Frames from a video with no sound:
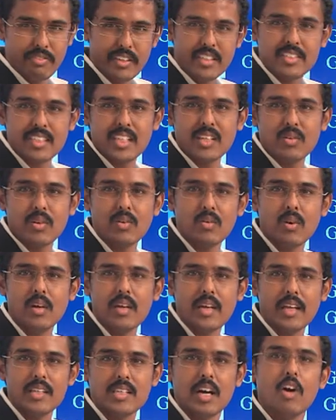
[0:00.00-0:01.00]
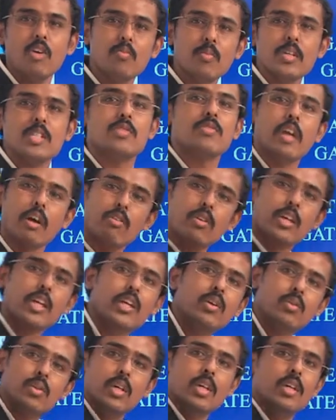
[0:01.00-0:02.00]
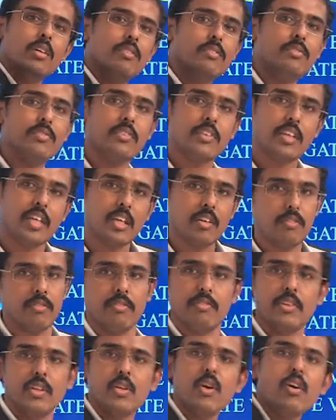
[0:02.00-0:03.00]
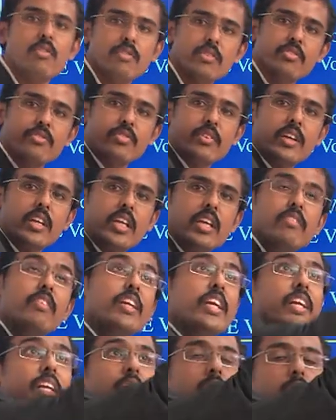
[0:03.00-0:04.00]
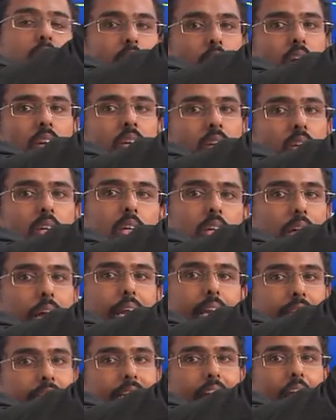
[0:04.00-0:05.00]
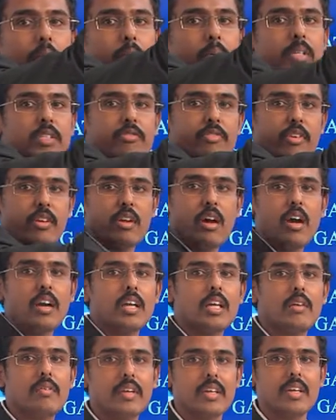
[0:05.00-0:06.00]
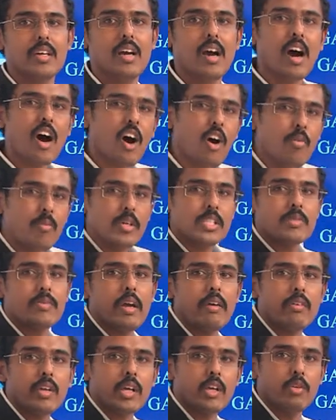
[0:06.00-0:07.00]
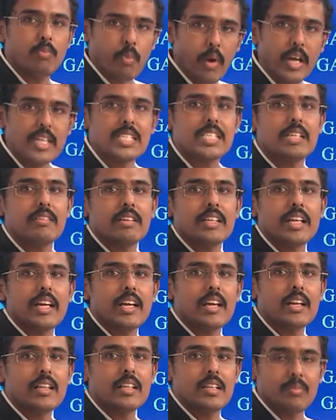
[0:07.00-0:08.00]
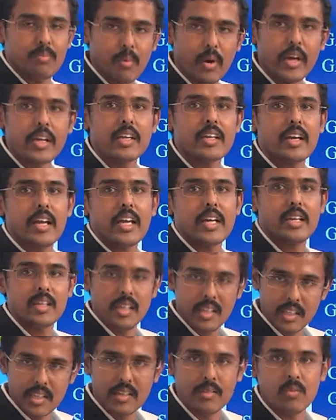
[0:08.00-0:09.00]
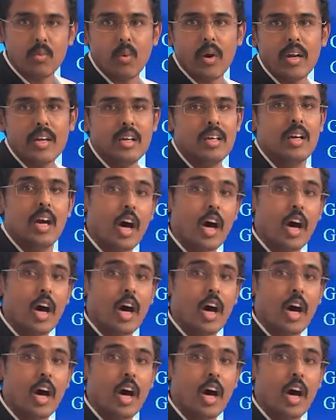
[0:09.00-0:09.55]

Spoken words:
voltage, how much we have to give. you know, if you are giving it to run, conduction happens. If you are not giving, how much we have to give? 0.7 greater than 0.9, 1, how much?